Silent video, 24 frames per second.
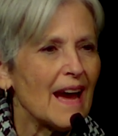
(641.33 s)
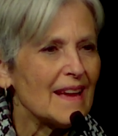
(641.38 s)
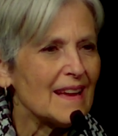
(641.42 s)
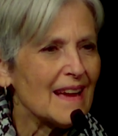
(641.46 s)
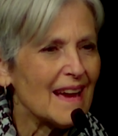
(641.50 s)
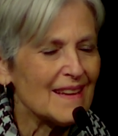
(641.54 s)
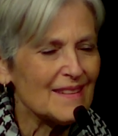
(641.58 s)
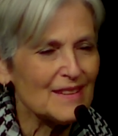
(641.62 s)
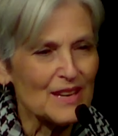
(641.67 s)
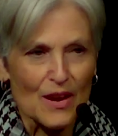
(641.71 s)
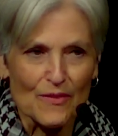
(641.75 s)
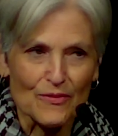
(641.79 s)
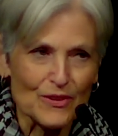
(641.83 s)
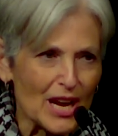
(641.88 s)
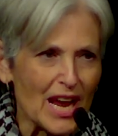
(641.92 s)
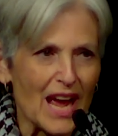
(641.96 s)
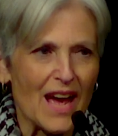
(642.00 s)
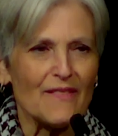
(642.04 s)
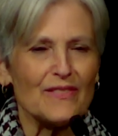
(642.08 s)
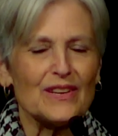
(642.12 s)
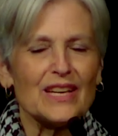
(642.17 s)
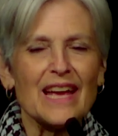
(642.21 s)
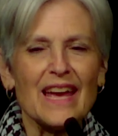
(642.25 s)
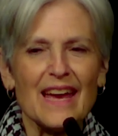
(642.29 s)
Never
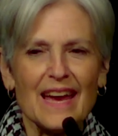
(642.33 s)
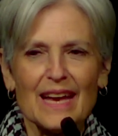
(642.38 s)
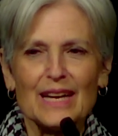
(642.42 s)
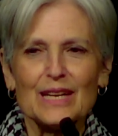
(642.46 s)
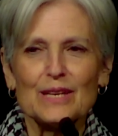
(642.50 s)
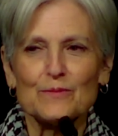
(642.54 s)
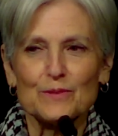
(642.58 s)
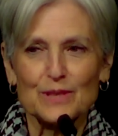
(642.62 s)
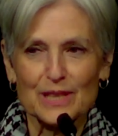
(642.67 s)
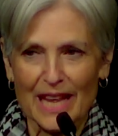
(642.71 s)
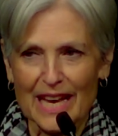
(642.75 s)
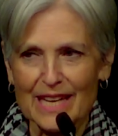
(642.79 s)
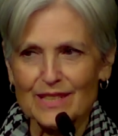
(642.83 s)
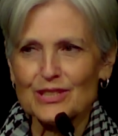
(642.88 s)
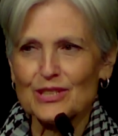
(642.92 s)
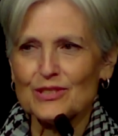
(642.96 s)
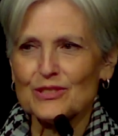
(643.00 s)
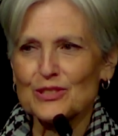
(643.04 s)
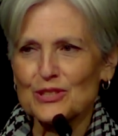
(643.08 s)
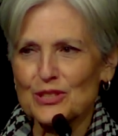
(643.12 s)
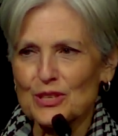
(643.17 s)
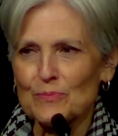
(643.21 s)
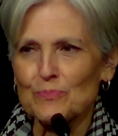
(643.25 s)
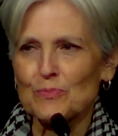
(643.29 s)
having had a
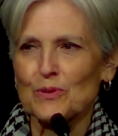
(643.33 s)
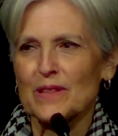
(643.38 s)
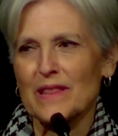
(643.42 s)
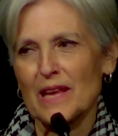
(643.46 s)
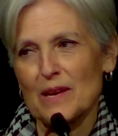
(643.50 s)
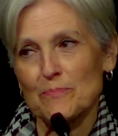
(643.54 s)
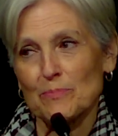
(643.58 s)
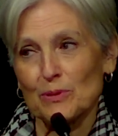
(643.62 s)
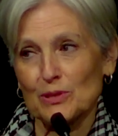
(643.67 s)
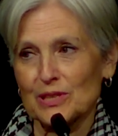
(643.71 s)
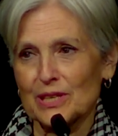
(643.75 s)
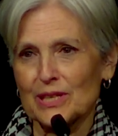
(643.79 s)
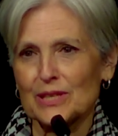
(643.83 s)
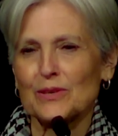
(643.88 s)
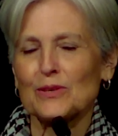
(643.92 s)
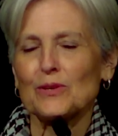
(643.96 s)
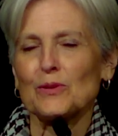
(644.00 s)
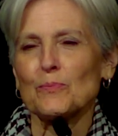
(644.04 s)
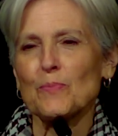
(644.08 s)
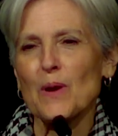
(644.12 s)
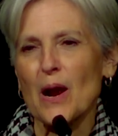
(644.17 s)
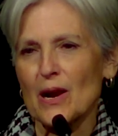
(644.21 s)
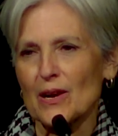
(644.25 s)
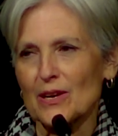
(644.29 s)
relationship with a political
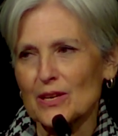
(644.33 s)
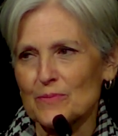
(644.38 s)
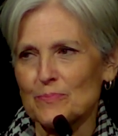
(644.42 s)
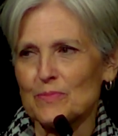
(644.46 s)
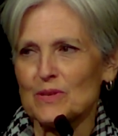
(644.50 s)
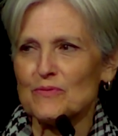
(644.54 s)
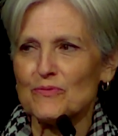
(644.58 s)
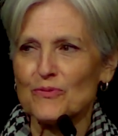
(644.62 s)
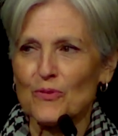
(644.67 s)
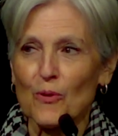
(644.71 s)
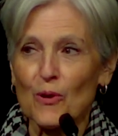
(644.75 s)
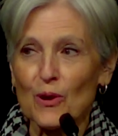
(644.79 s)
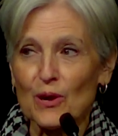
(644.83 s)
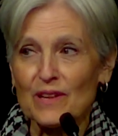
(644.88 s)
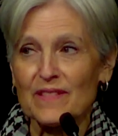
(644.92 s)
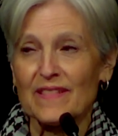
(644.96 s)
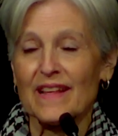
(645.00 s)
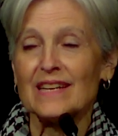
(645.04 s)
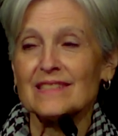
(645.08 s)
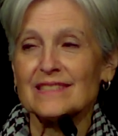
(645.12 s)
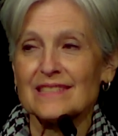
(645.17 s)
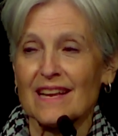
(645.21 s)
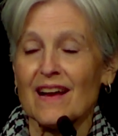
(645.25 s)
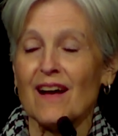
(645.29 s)
party before,
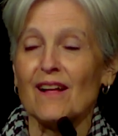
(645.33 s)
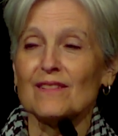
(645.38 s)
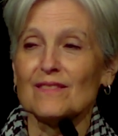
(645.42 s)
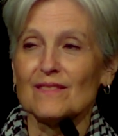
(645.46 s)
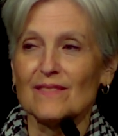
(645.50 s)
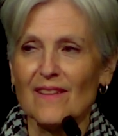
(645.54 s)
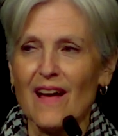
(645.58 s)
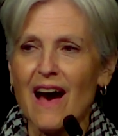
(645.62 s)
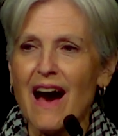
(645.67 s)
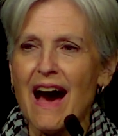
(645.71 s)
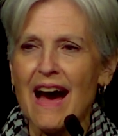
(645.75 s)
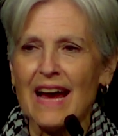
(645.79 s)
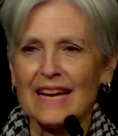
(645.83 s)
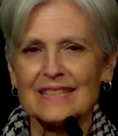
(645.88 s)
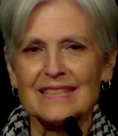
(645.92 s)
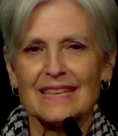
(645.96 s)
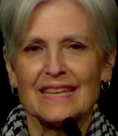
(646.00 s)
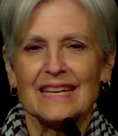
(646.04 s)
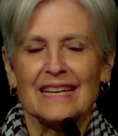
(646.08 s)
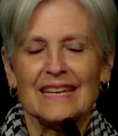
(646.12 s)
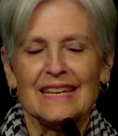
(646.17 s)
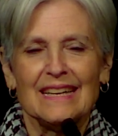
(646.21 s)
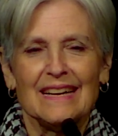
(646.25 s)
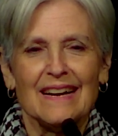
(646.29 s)
that's a lot
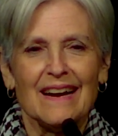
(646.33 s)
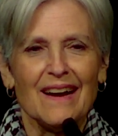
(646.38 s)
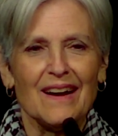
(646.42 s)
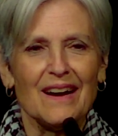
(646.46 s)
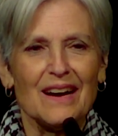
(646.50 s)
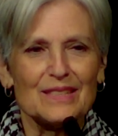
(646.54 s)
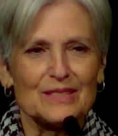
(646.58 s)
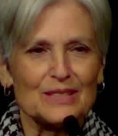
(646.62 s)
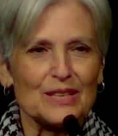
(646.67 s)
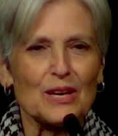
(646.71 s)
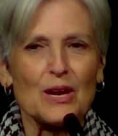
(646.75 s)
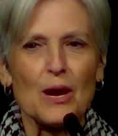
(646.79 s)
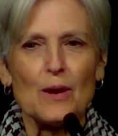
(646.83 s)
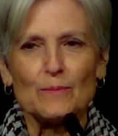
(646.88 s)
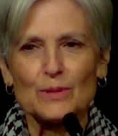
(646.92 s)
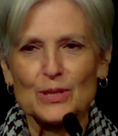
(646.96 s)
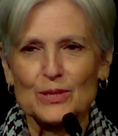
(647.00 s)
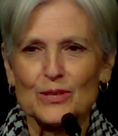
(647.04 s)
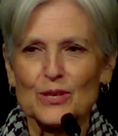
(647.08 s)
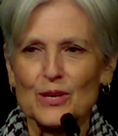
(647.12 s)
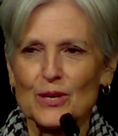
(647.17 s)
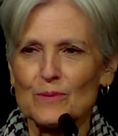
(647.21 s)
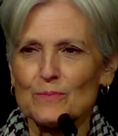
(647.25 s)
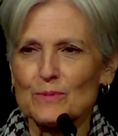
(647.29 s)
to come to
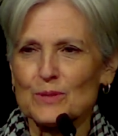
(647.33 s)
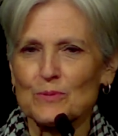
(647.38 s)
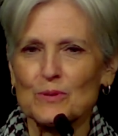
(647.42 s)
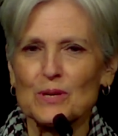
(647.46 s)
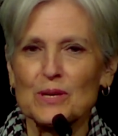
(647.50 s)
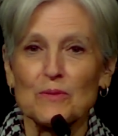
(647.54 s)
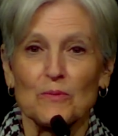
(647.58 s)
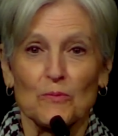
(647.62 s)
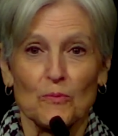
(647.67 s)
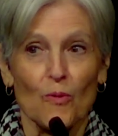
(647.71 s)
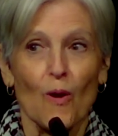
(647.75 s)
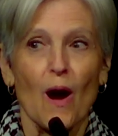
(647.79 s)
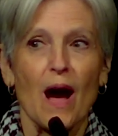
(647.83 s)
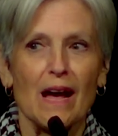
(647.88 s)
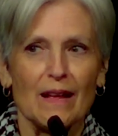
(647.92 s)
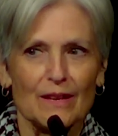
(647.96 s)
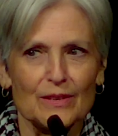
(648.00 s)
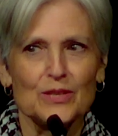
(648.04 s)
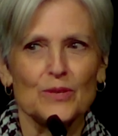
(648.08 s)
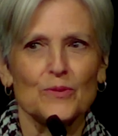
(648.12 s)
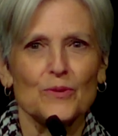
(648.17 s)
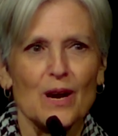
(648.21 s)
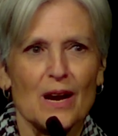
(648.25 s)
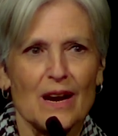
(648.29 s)
terms with while
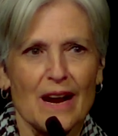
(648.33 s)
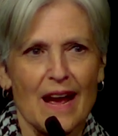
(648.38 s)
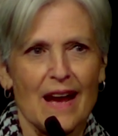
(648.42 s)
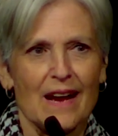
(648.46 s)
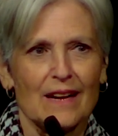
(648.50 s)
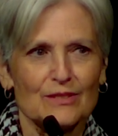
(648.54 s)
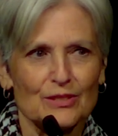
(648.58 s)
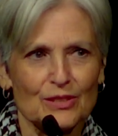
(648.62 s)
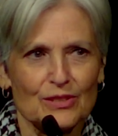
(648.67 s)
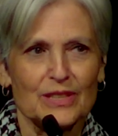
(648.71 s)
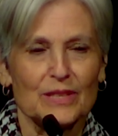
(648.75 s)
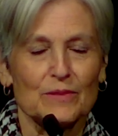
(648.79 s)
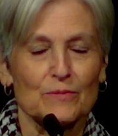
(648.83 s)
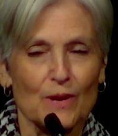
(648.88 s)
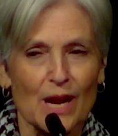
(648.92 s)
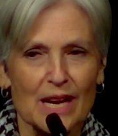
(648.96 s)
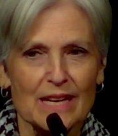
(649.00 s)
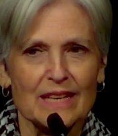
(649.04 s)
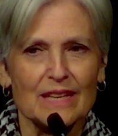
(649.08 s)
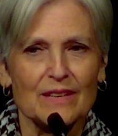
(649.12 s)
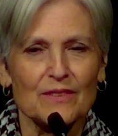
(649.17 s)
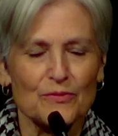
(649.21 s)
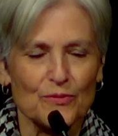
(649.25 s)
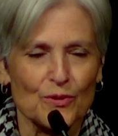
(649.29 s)
you are actually
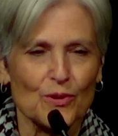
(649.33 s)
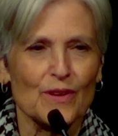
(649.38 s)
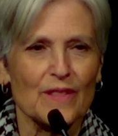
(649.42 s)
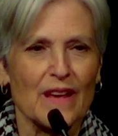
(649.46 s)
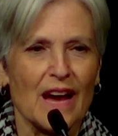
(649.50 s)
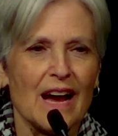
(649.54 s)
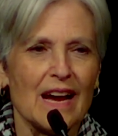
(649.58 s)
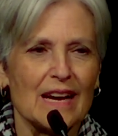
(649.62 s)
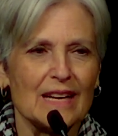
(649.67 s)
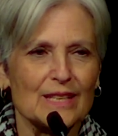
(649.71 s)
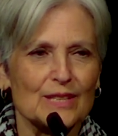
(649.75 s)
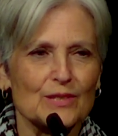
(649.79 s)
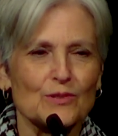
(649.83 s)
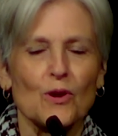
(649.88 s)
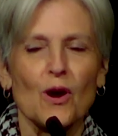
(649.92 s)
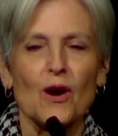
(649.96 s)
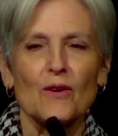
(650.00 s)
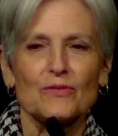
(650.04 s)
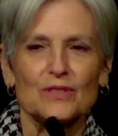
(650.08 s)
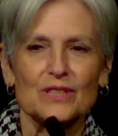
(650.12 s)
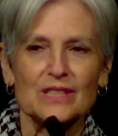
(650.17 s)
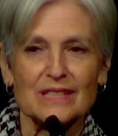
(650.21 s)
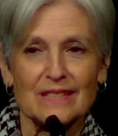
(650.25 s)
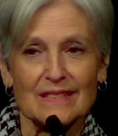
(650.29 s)
running for the highest
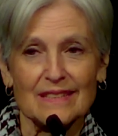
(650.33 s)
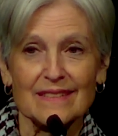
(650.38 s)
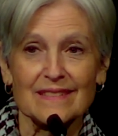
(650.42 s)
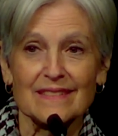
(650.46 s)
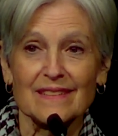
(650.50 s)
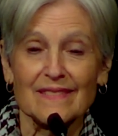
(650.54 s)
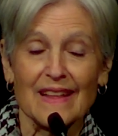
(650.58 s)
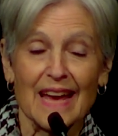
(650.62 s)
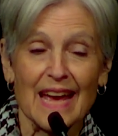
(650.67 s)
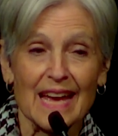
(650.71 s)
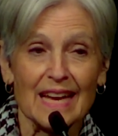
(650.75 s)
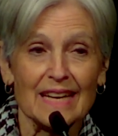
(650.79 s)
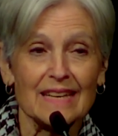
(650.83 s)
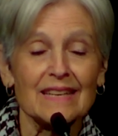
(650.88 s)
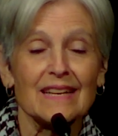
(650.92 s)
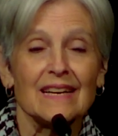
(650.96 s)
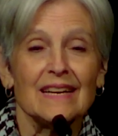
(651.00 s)
office in the land.